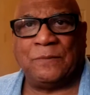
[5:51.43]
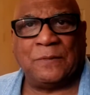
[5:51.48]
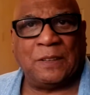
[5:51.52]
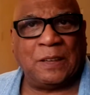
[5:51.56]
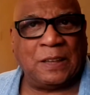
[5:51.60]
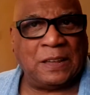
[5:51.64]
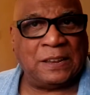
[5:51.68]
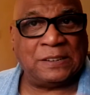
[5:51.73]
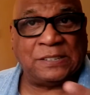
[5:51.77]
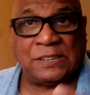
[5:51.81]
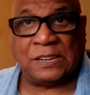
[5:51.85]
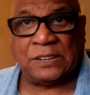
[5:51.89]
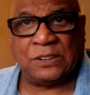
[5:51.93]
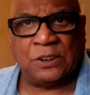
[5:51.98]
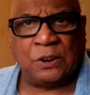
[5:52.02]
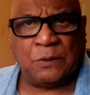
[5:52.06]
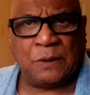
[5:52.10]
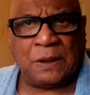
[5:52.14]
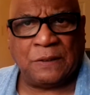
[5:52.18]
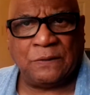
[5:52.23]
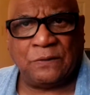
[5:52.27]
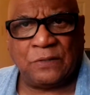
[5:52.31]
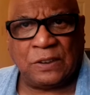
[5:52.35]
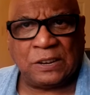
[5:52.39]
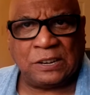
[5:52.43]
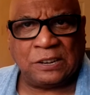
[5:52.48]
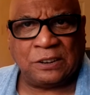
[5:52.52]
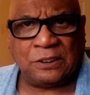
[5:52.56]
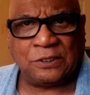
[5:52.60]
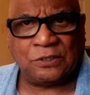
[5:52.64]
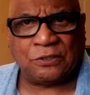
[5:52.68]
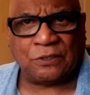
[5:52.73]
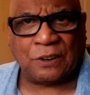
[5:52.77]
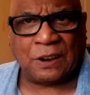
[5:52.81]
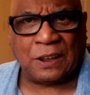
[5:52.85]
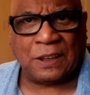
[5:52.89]
Is it new NVIDIA
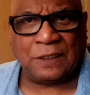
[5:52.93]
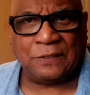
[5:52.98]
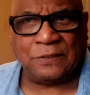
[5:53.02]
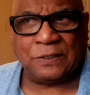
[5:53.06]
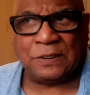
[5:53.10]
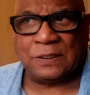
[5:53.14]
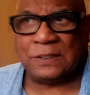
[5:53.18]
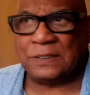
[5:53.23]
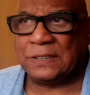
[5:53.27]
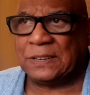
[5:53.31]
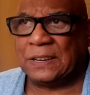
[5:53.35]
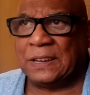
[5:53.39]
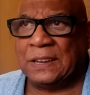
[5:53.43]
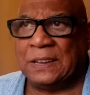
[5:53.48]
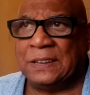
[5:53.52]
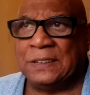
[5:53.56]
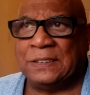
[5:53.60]
drivers?